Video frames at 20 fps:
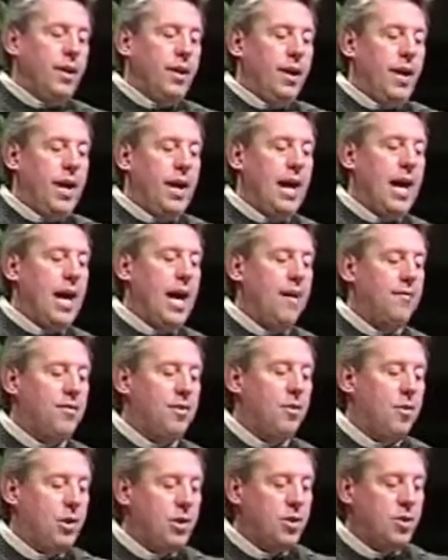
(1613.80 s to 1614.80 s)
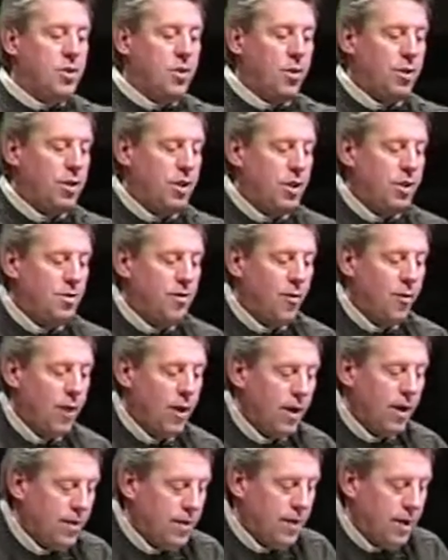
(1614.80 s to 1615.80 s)
And I have the resources for
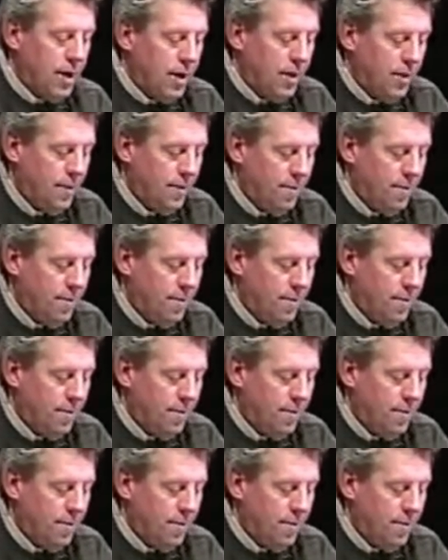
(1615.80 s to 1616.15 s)
you there.